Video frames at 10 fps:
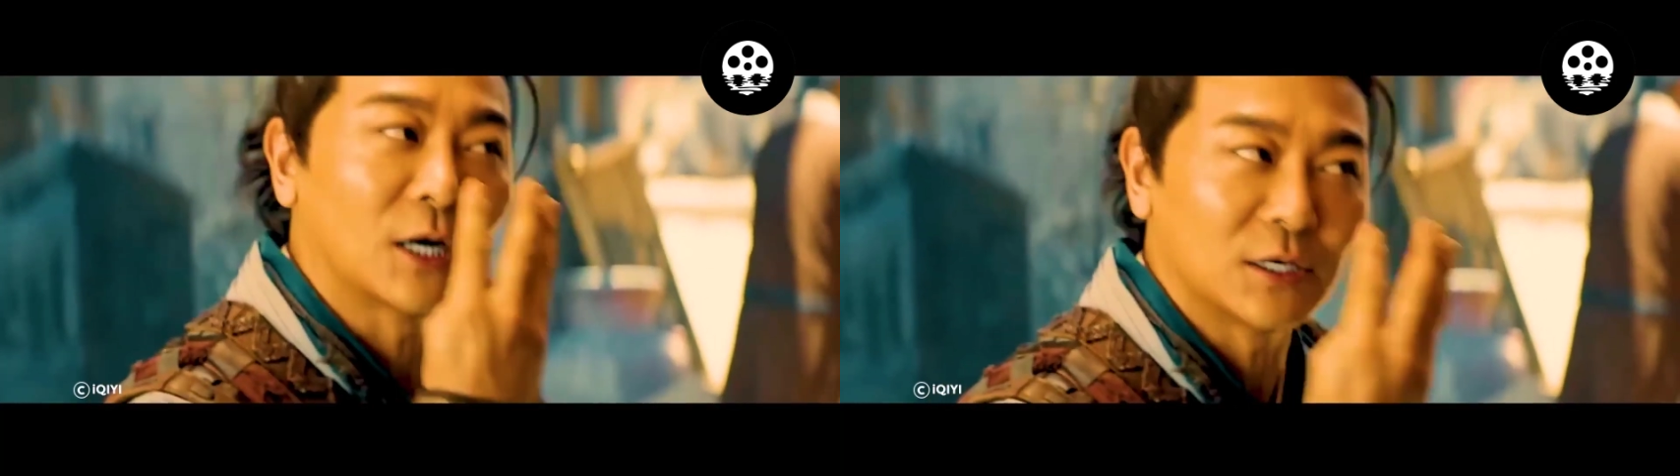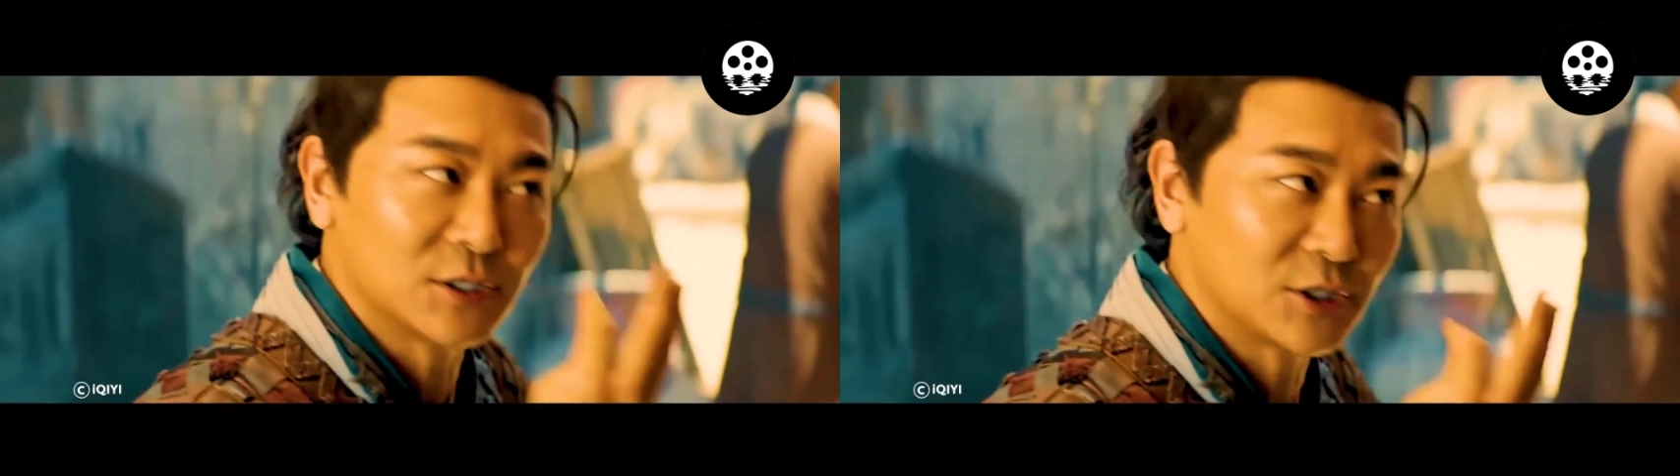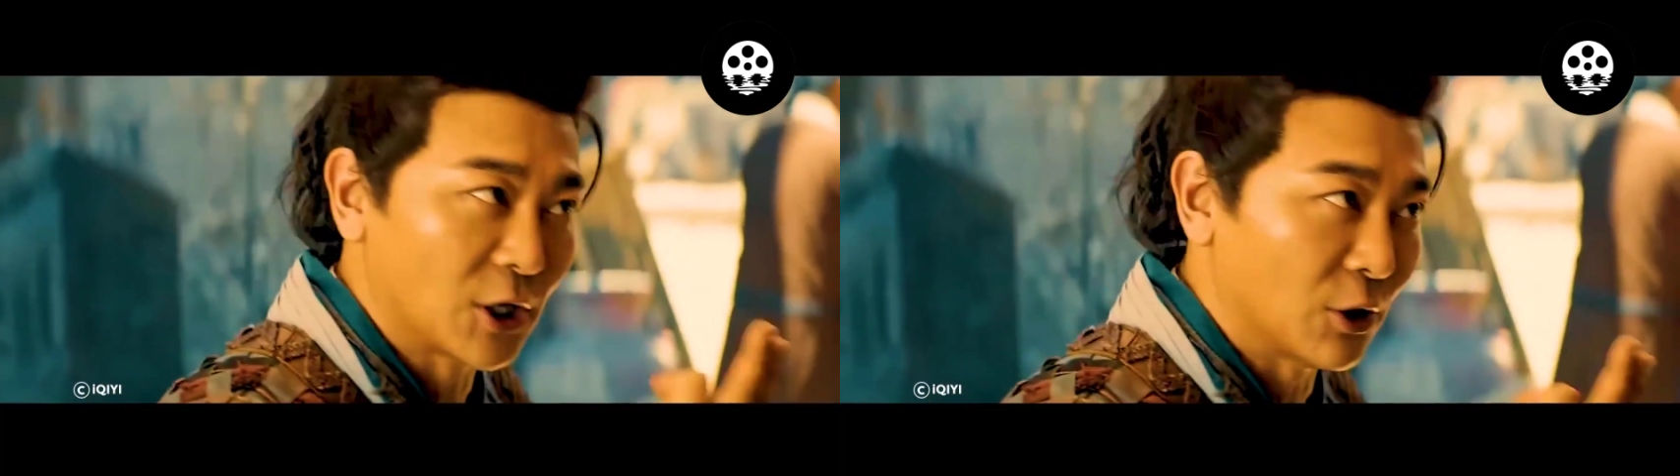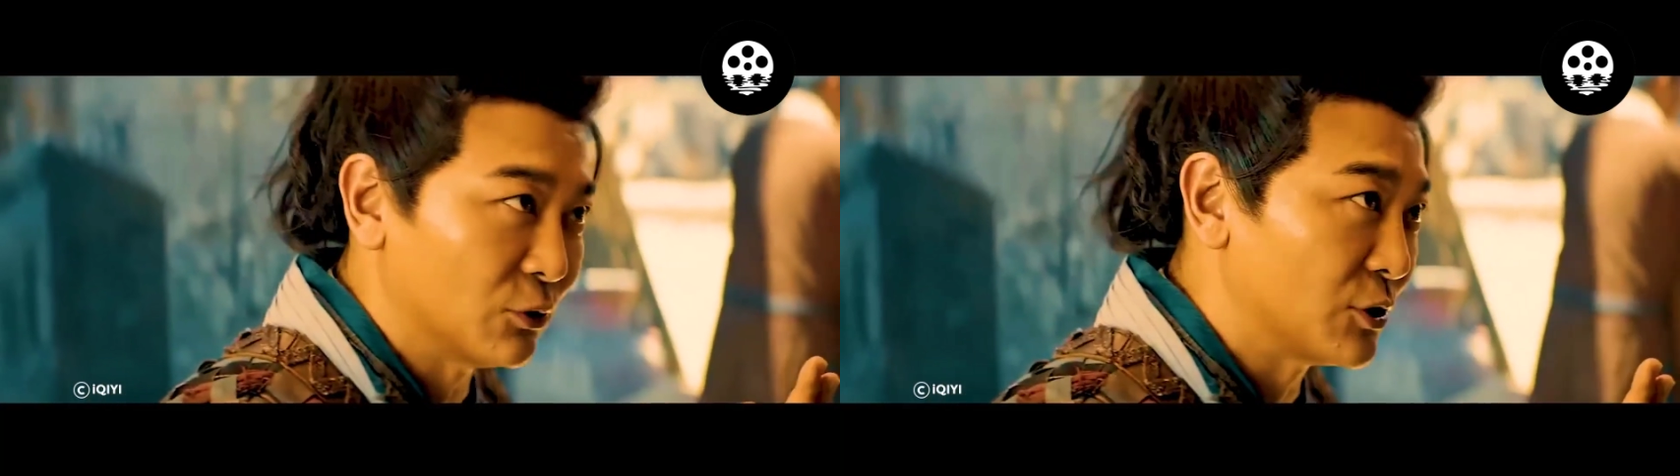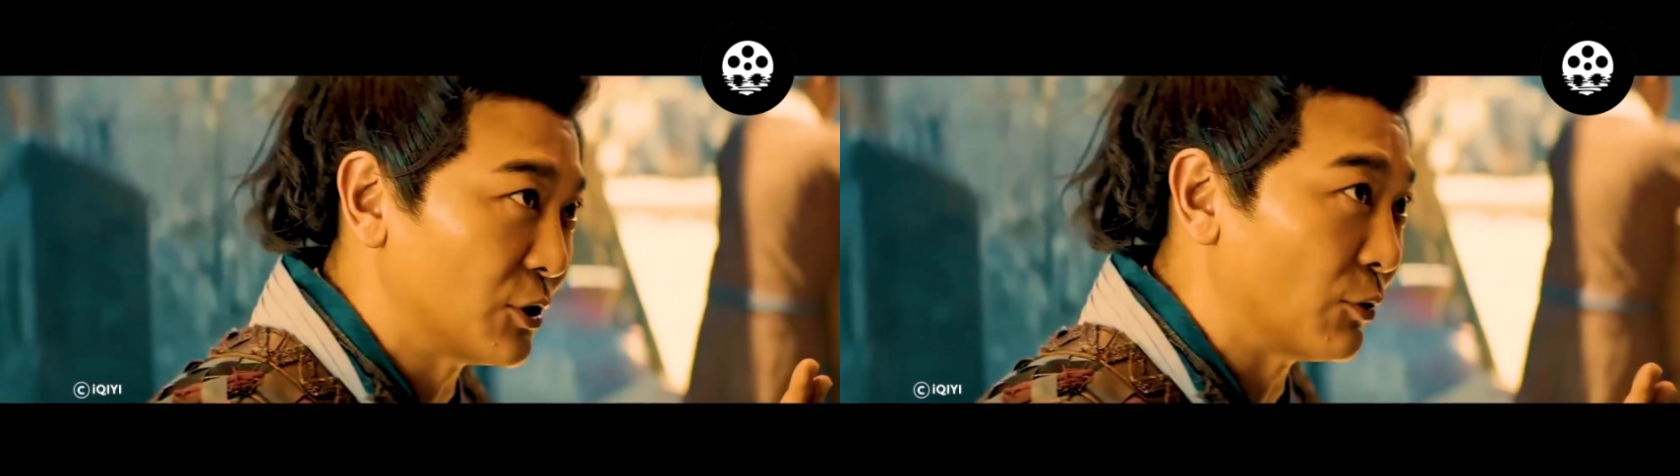interest in
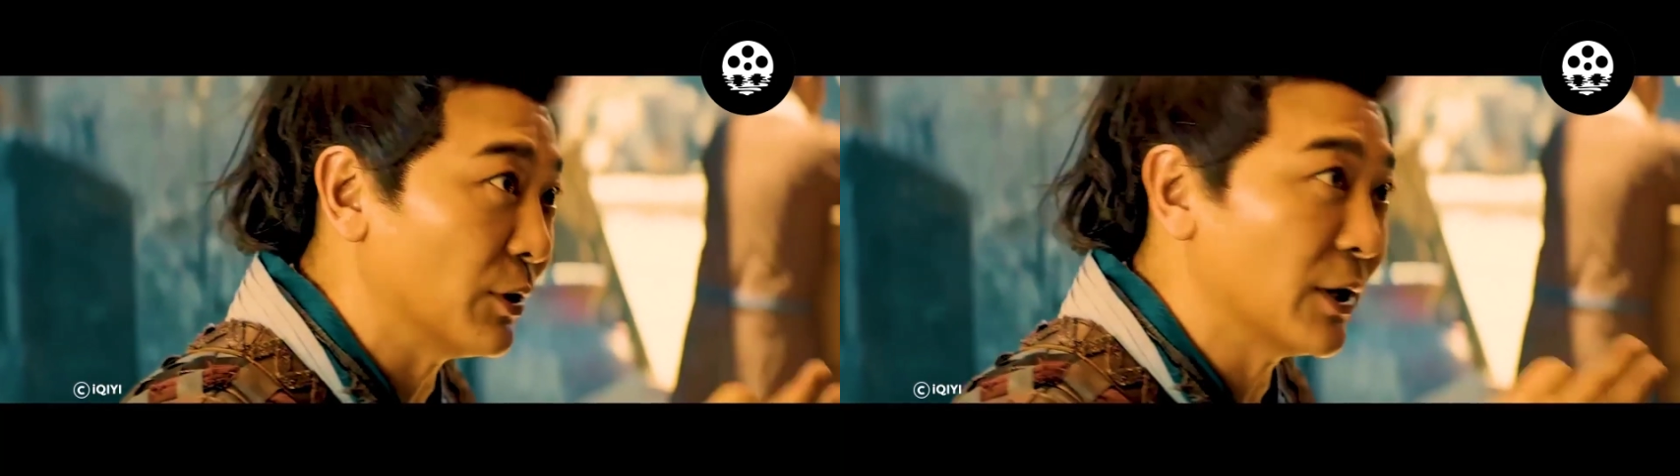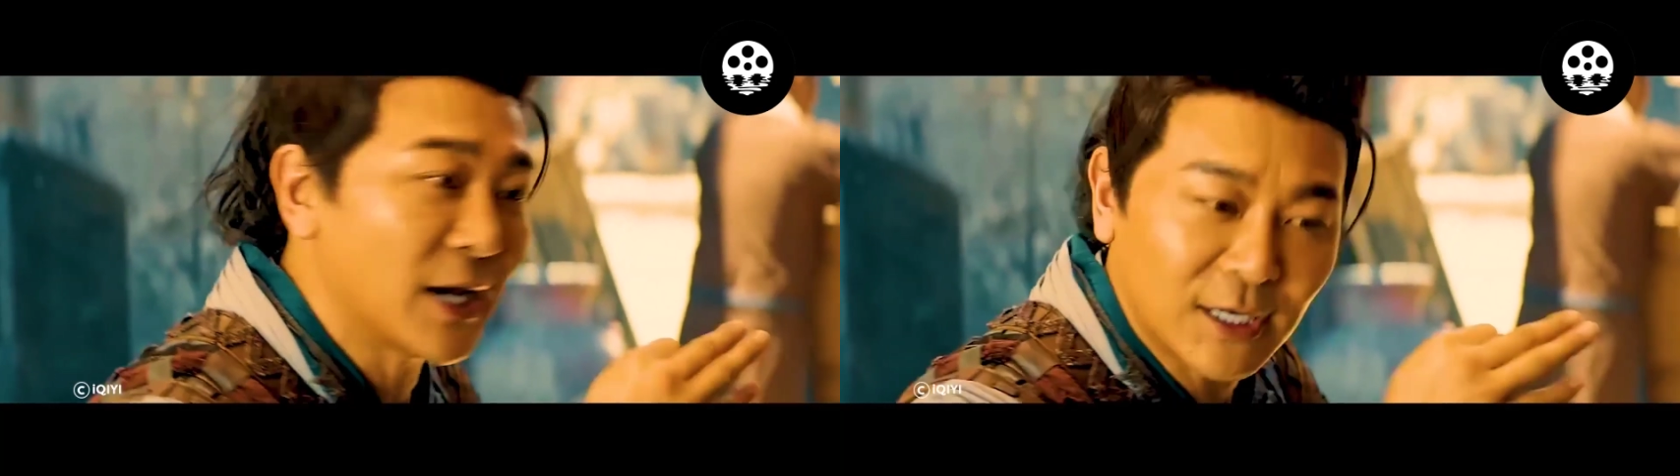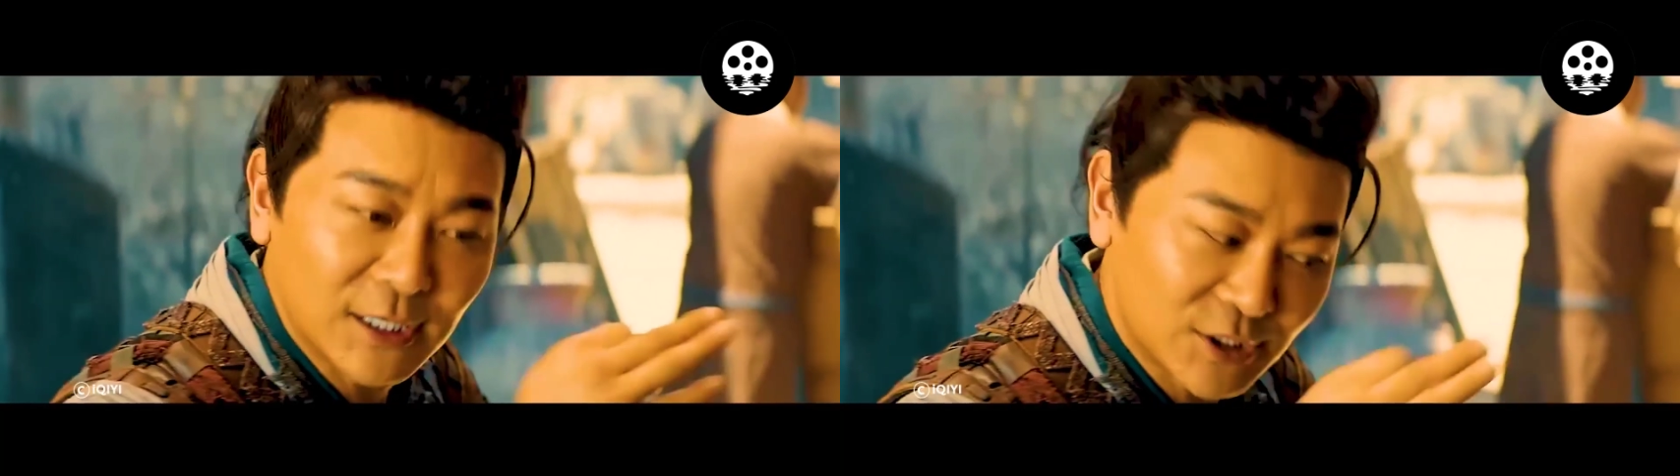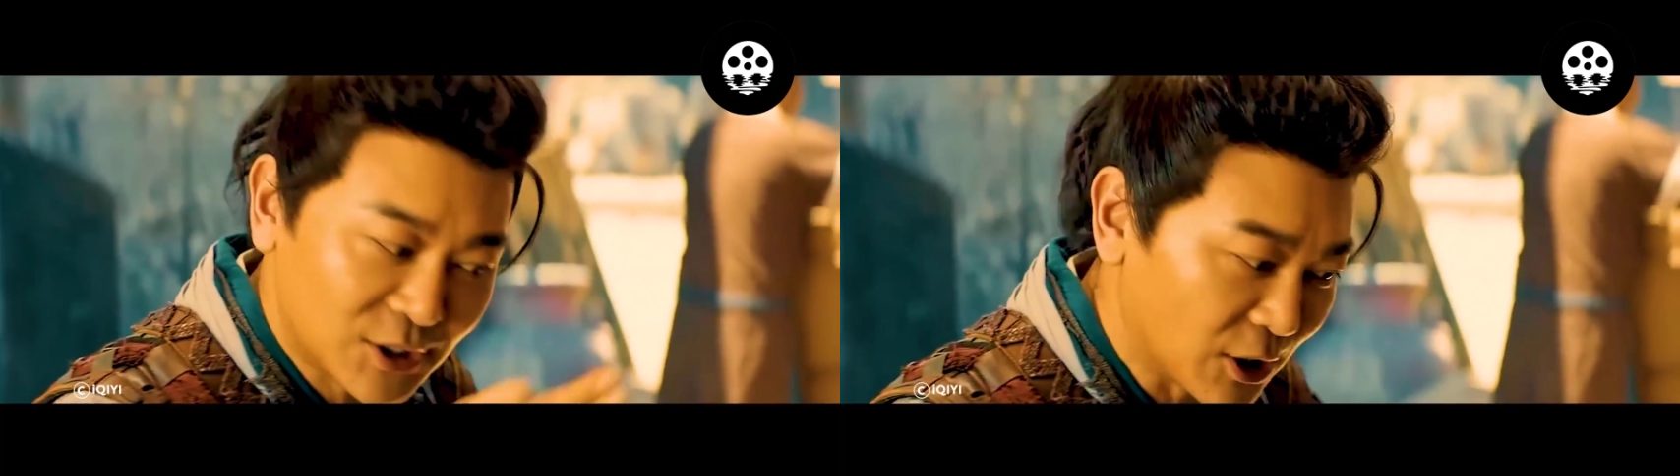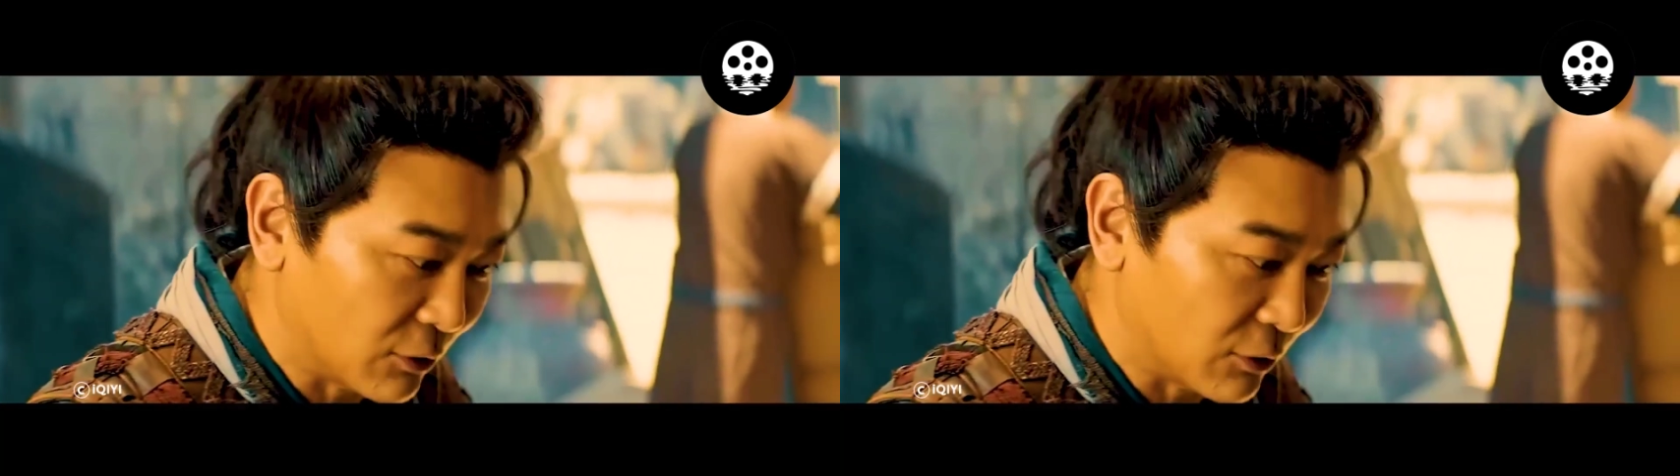staying on the battlefield